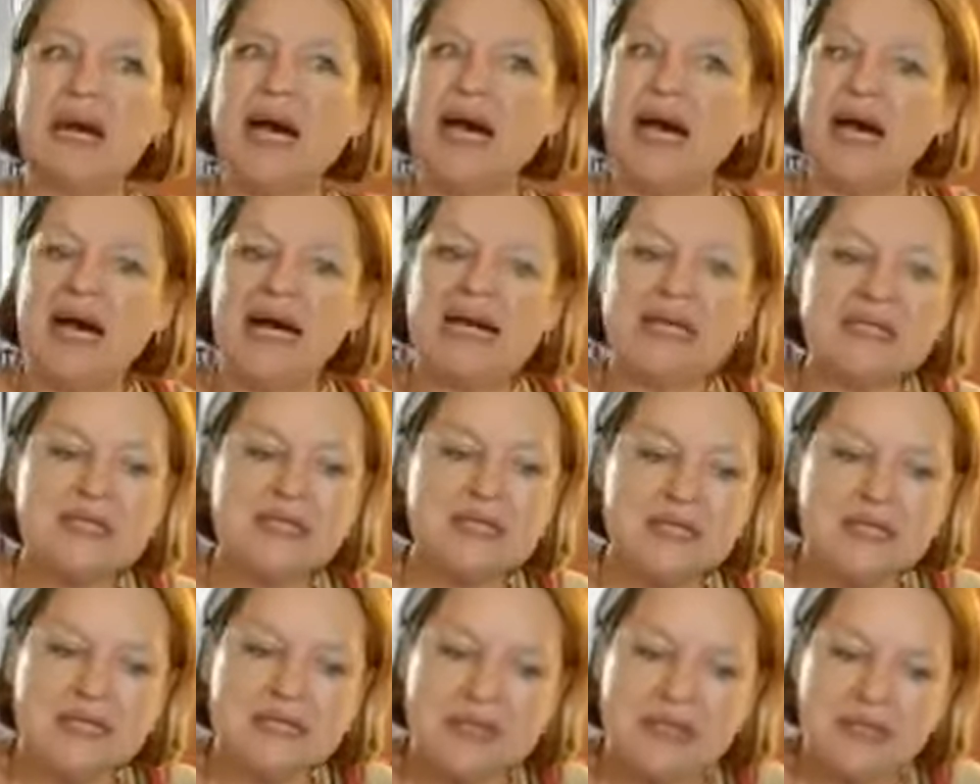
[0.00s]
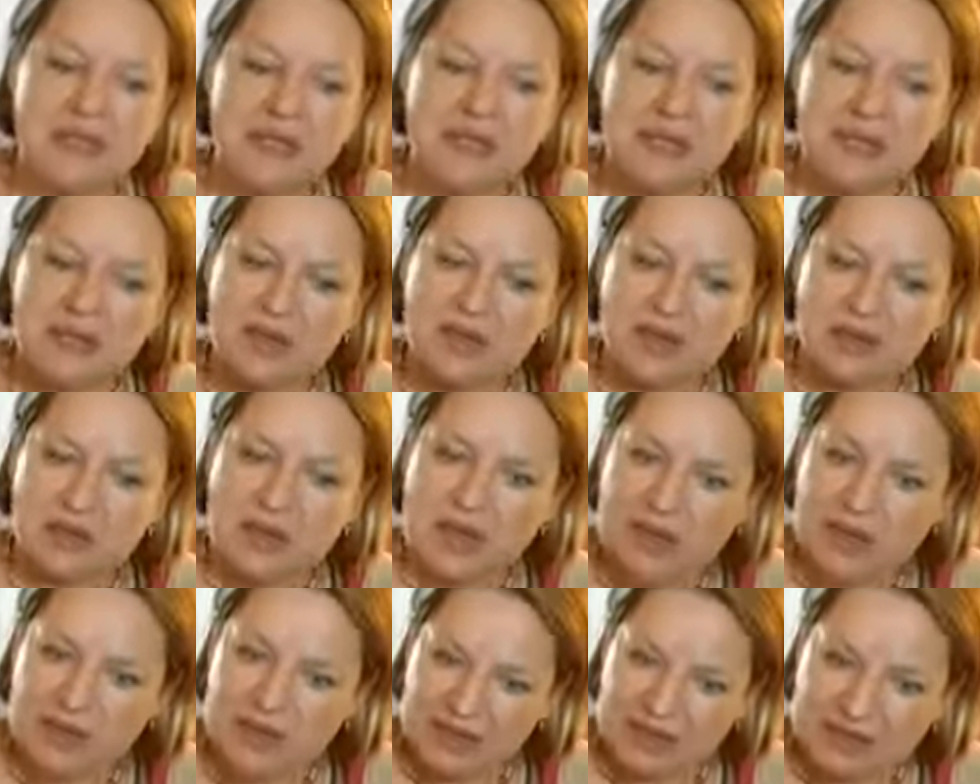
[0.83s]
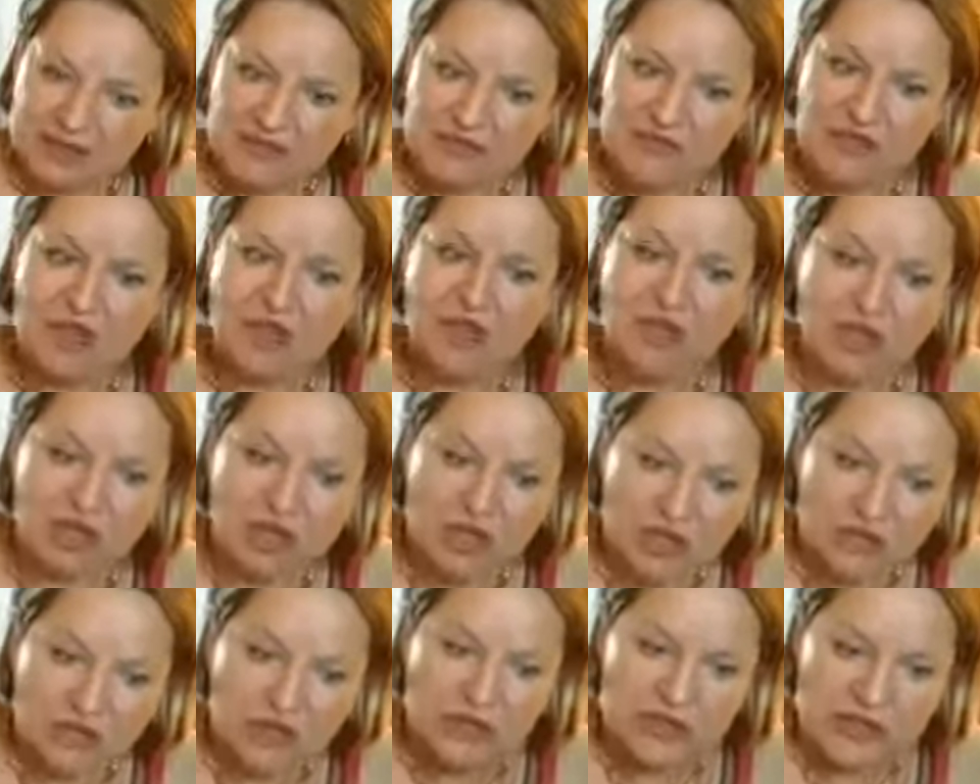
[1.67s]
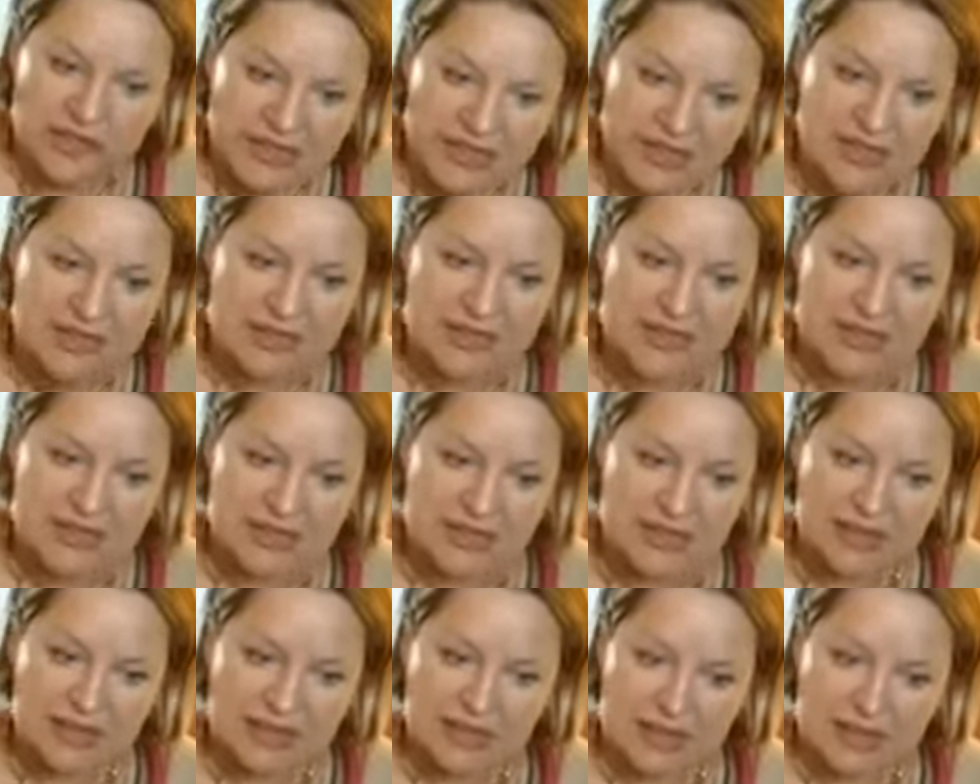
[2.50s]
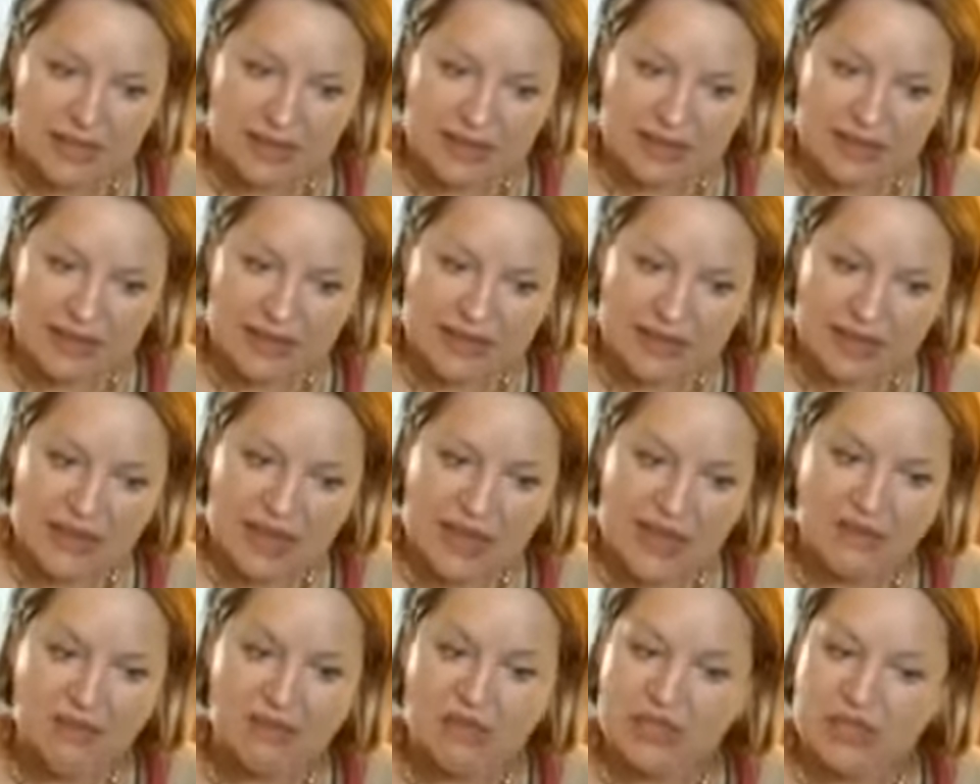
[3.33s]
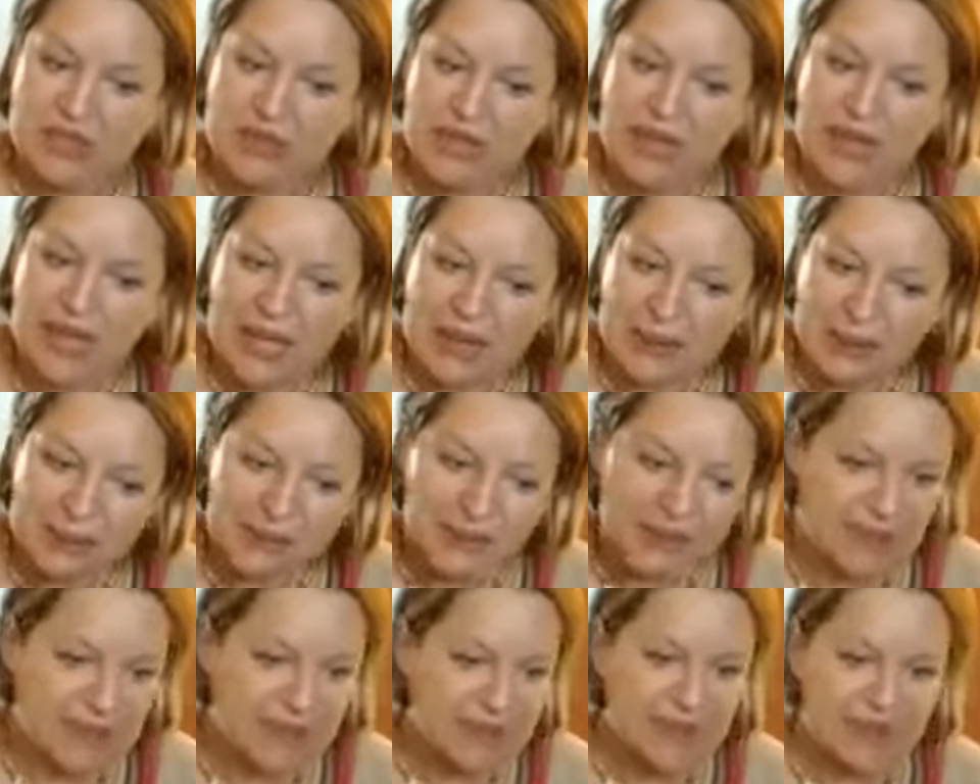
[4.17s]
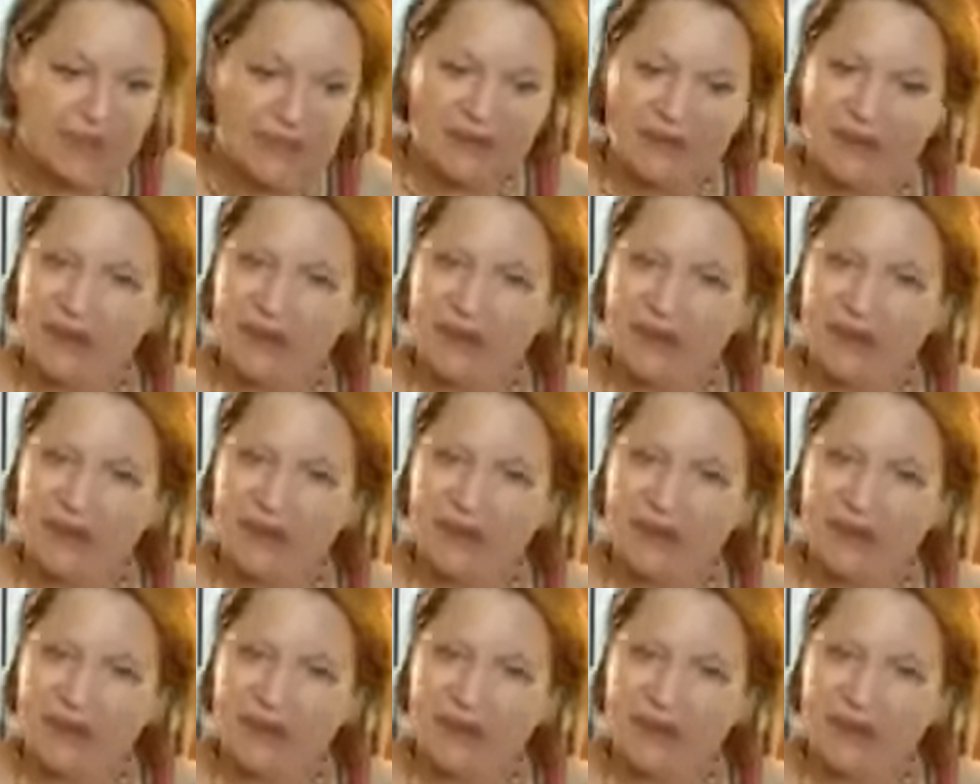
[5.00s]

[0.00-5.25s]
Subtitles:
asked, well, if all this is allowed to happen,